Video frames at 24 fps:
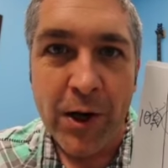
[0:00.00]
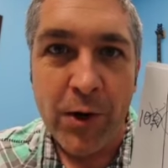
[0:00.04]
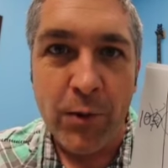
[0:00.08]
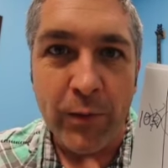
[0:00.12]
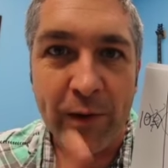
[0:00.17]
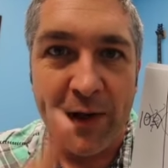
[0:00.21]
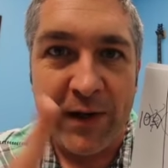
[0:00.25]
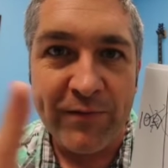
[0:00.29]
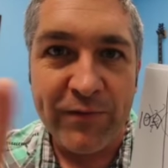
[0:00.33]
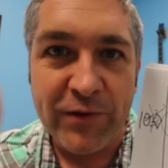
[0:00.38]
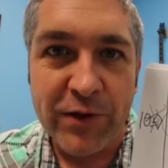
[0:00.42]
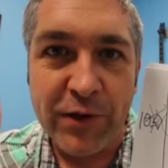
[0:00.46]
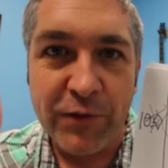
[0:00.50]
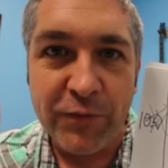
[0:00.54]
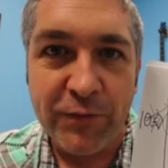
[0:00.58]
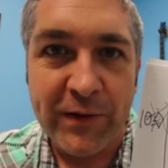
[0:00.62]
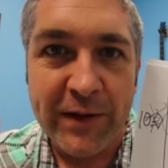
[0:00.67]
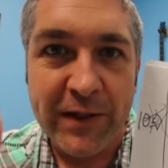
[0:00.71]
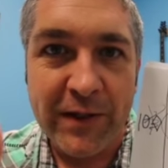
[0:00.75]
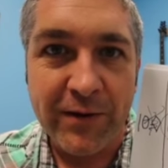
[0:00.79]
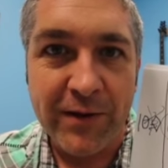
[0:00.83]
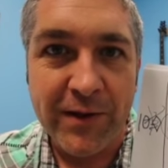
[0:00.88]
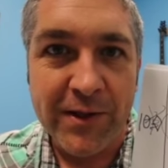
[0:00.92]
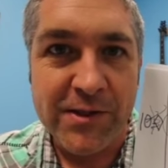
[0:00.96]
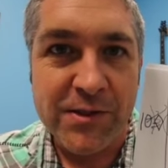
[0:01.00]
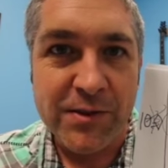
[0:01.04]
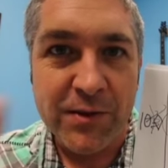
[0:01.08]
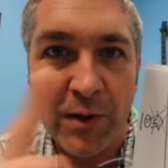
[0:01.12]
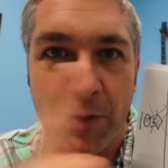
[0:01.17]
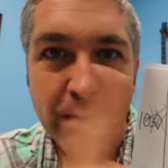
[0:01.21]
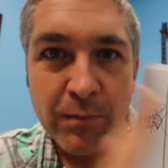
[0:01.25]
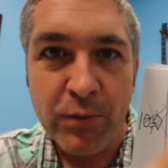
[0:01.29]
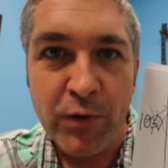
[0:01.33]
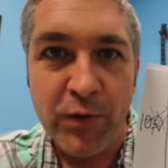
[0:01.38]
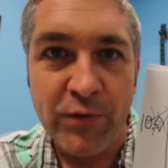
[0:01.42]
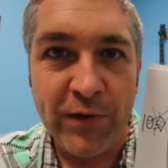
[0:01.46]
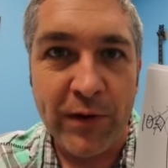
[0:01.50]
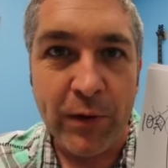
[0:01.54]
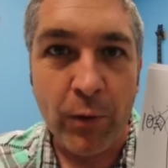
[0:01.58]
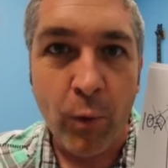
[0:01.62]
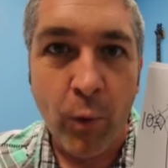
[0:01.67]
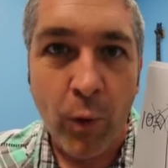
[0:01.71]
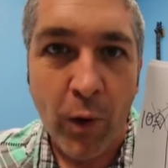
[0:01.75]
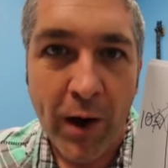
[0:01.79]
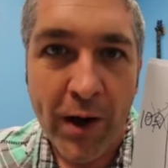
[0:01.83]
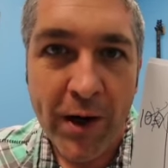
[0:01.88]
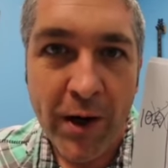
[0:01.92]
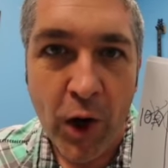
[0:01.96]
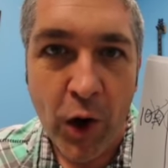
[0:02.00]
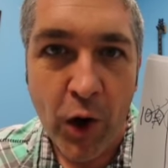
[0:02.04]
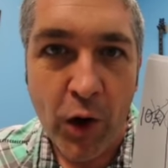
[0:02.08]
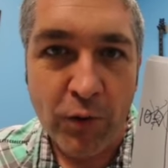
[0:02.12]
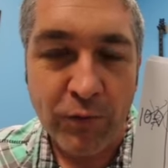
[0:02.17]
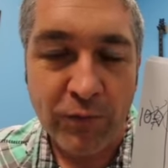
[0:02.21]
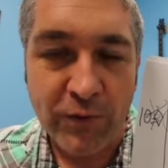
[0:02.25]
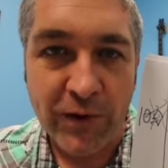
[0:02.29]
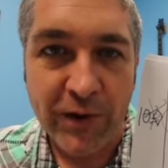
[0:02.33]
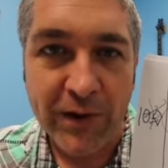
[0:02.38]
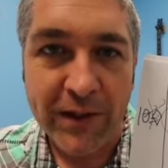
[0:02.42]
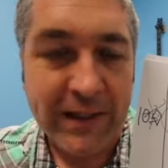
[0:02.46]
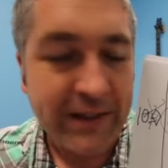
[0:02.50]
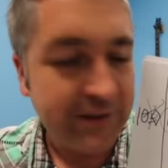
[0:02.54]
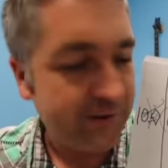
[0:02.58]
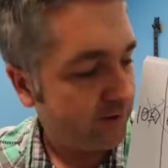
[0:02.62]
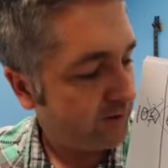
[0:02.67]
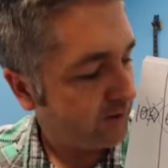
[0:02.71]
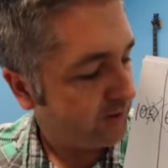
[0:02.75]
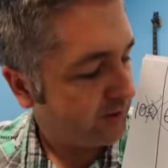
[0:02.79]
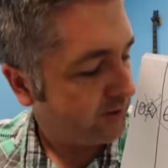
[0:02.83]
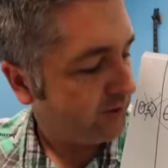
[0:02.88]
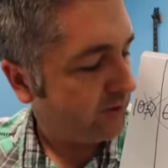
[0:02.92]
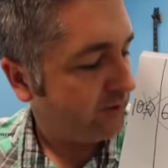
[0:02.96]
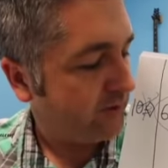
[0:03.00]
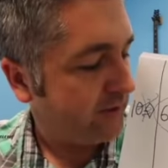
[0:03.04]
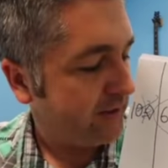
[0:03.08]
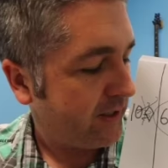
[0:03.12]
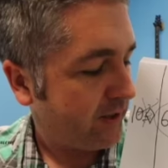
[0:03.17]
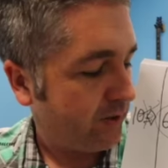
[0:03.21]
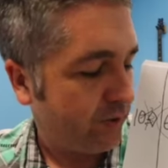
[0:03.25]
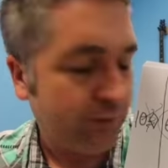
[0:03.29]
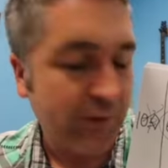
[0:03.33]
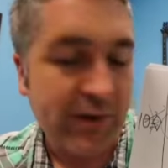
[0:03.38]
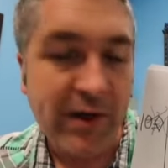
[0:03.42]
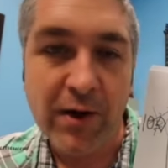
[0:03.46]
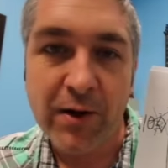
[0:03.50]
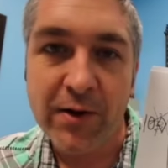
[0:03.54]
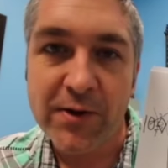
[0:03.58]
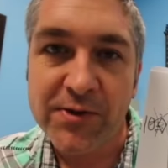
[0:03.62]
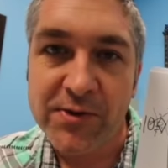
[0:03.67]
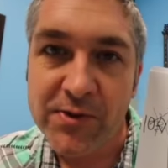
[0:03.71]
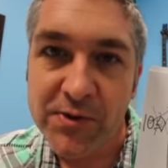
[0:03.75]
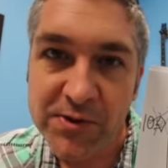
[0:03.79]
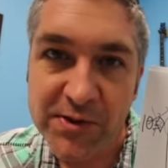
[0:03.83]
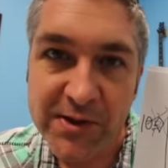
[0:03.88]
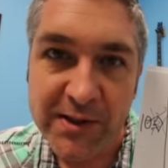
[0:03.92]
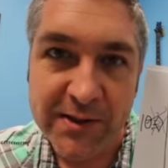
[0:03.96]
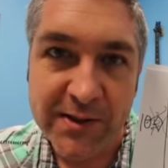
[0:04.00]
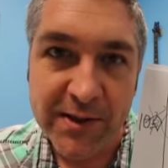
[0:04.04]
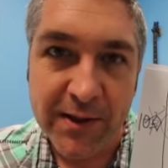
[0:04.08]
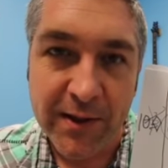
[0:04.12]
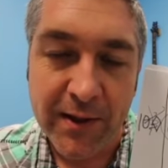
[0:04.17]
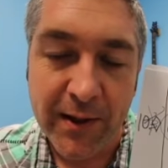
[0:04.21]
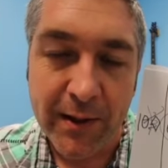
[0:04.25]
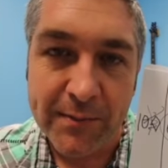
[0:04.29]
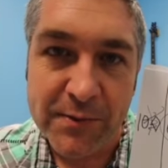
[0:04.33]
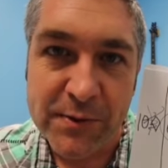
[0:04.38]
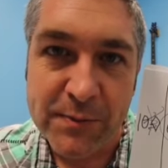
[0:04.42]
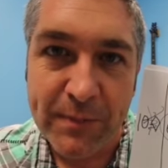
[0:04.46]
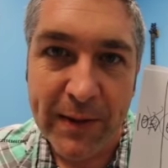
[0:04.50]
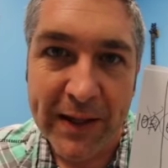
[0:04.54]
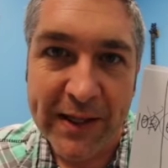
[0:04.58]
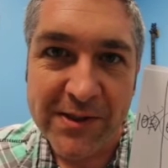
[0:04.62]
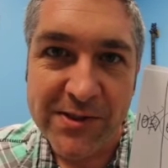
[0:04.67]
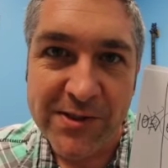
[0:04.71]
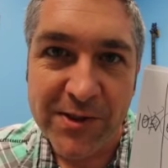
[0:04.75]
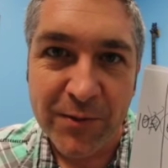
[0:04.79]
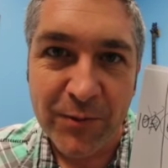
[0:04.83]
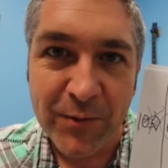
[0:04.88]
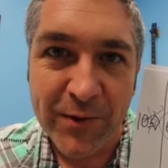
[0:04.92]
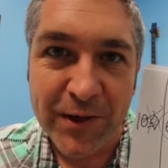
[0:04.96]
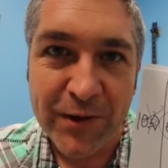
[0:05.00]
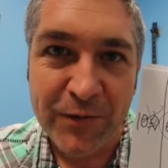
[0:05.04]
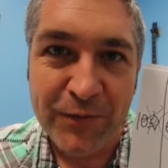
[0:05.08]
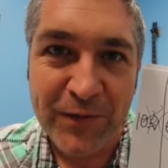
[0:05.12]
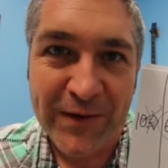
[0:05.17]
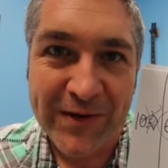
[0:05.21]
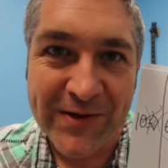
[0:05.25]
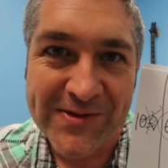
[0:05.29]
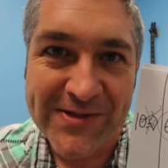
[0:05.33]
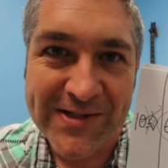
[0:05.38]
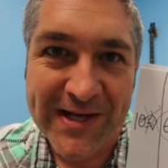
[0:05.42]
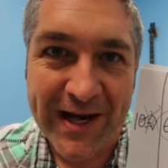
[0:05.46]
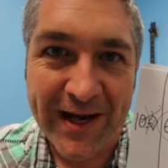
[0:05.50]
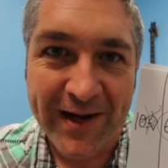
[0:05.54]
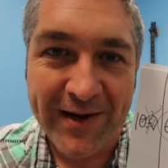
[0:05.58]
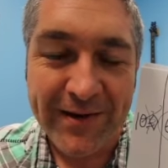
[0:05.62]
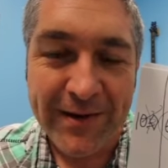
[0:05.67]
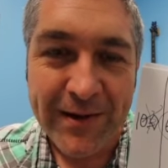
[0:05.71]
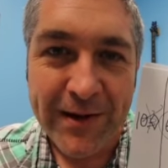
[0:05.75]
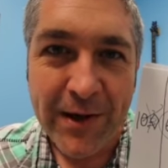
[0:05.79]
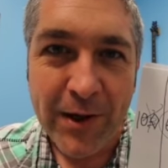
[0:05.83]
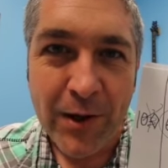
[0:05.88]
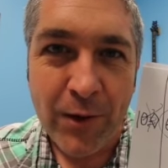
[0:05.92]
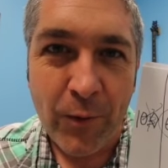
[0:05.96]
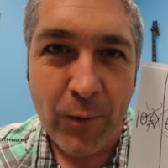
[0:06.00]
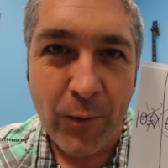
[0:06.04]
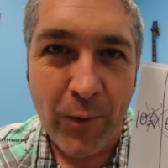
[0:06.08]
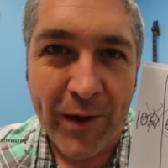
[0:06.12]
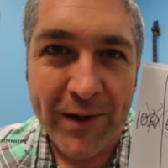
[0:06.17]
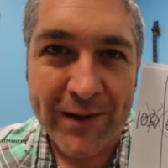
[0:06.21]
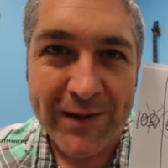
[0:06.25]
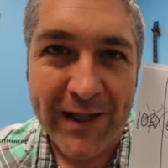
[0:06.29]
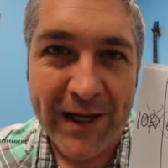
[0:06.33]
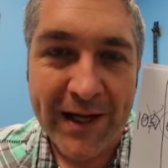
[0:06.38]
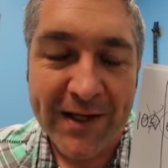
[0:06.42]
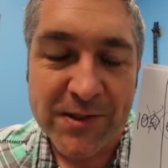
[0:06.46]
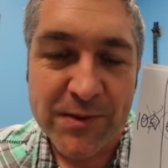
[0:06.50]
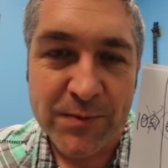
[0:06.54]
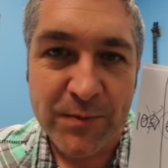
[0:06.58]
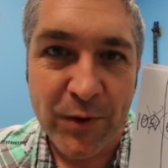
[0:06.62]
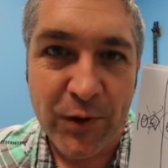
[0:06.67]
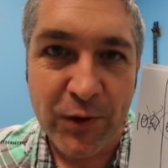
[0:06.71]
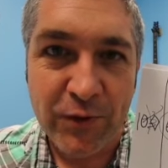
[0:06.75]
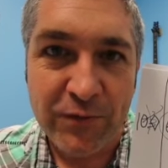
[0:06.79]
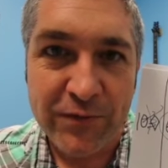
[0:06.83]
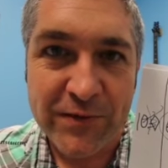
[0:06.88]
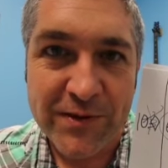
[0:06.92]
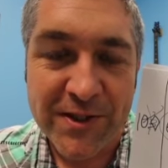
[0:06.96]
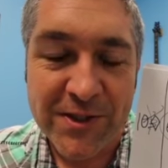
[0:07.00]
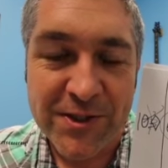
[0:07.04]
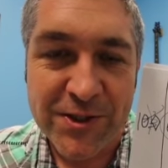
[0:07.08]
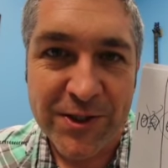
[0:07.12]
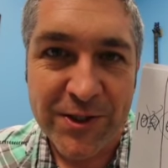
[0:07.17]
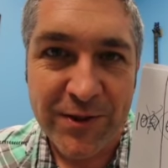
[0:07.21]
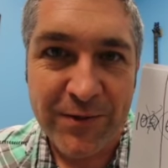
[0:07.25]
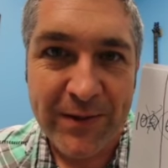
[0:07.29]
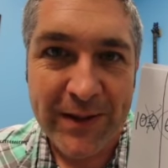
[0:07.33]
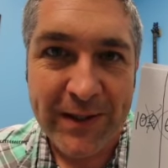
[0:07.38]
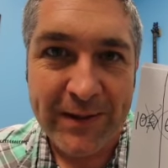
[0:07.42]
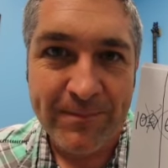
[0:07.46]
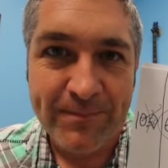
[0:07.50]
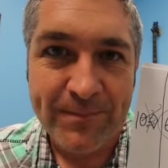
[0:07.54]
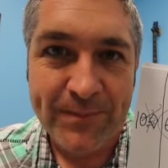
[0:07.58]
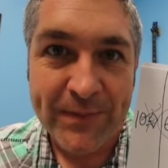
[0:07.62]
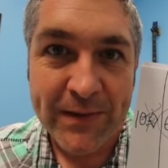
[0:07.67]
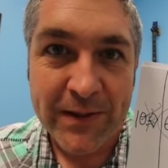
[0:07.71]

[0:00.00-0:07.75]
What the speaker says: Wherever your finger is, move it one over, either to the 3 of hearts or 6 of clubs, based on where your finger's at. One last move. Did you do it?